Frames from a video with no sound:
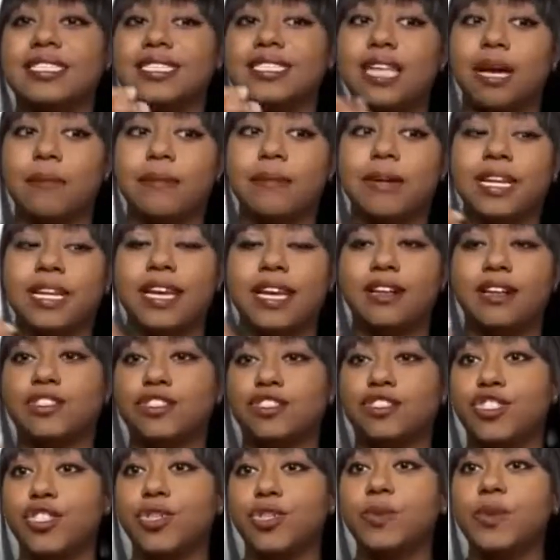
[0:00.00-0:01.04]
Somebody else
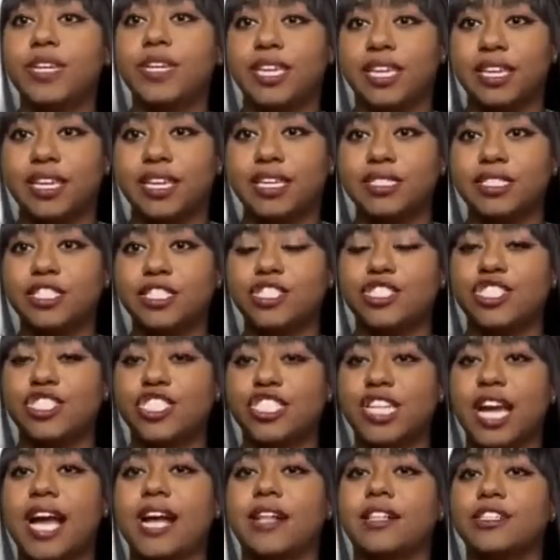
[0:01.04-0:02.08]
doing it to
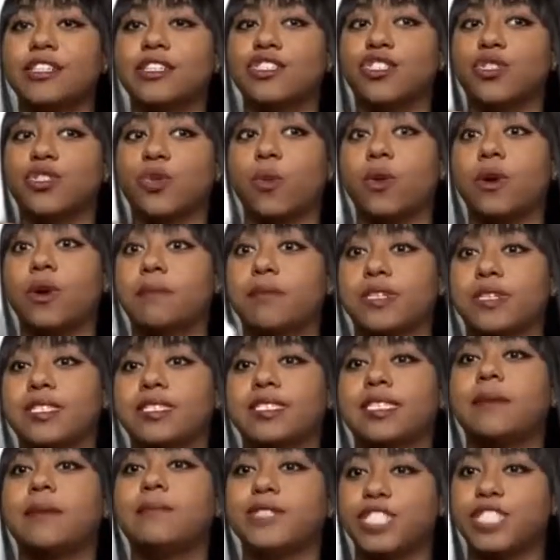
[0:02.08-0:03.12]
challenge your
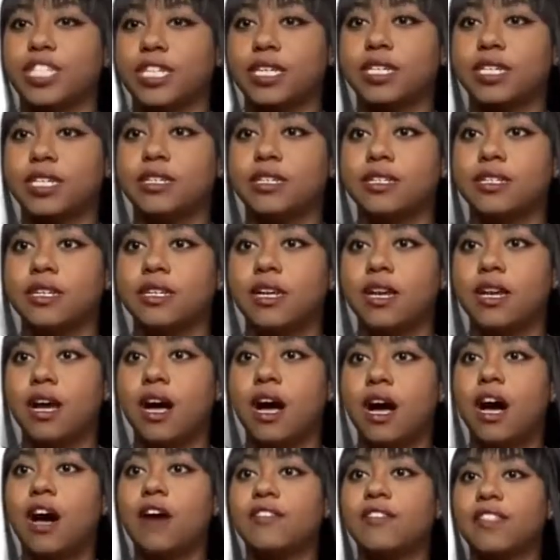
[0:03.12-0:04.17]
perception
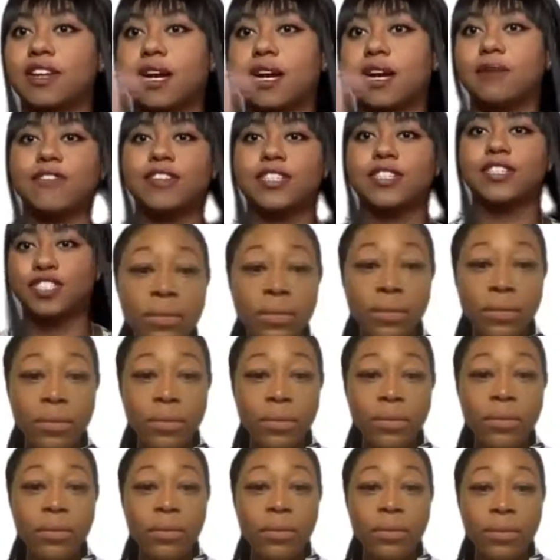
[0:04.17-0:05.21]
of the company.
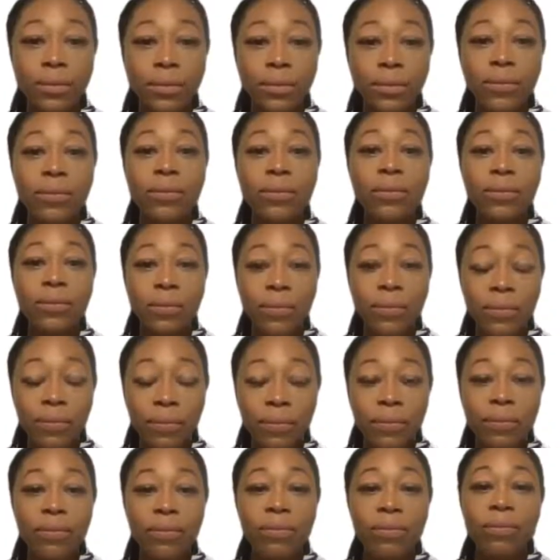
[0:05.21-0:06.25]

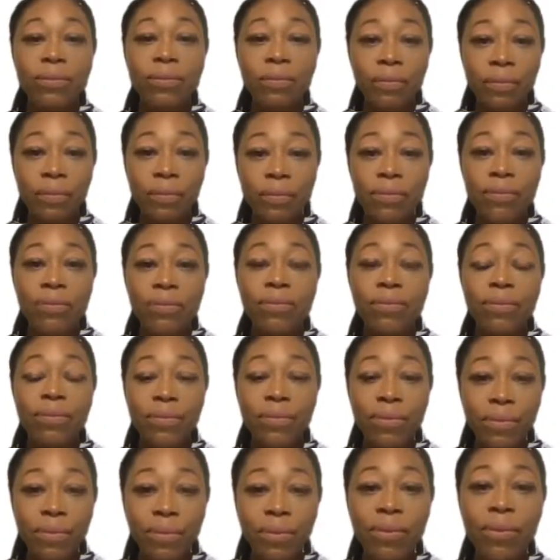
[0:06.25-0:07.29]
It's true.
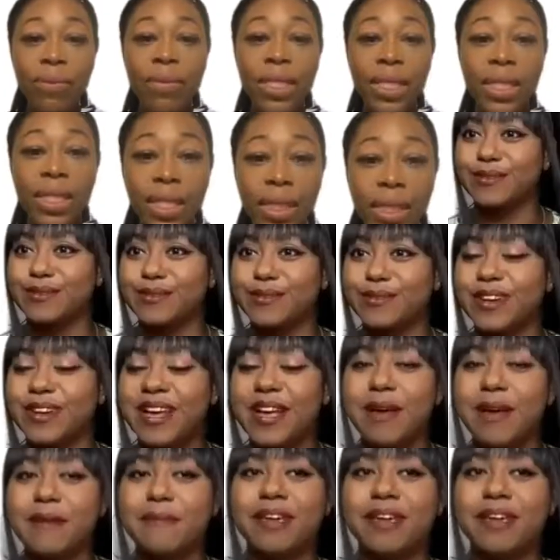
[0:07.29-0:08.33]
It's true.
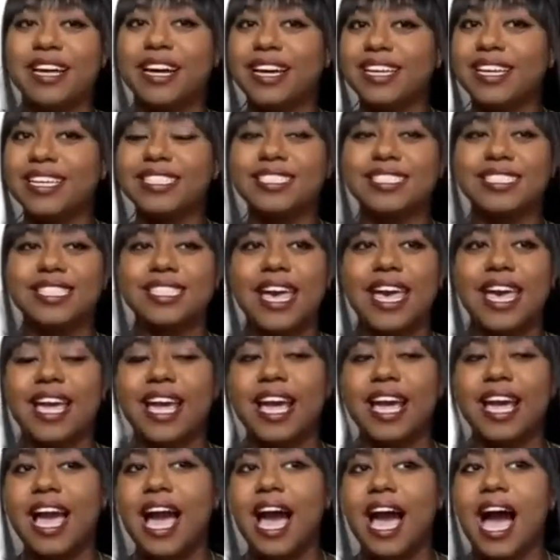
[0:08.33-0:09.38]
Because
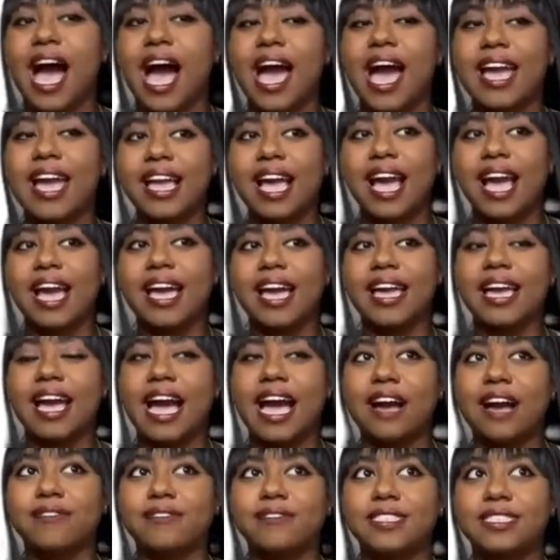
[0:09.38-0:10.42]
I
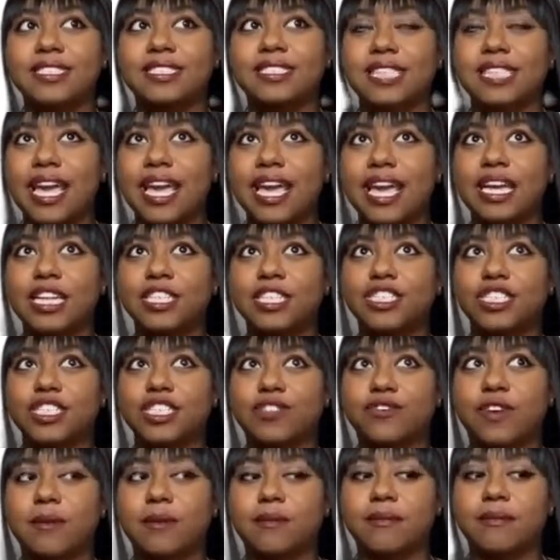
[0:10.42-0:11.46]
have to say,
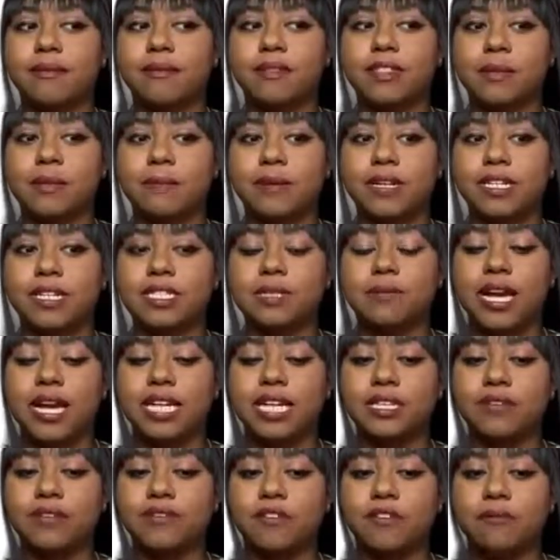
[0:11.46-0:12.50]
just from the
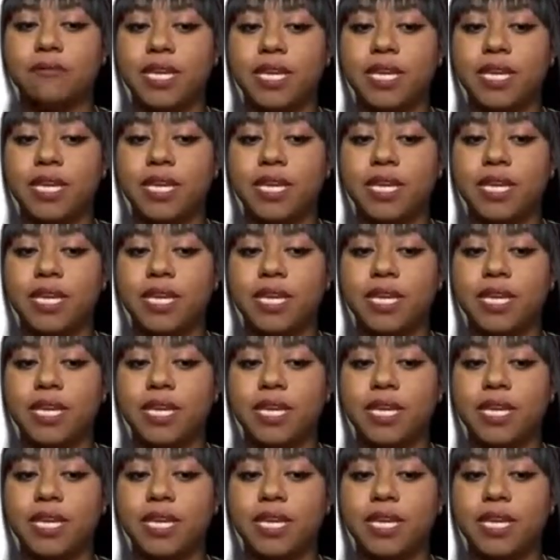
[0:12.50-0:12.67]
perspective of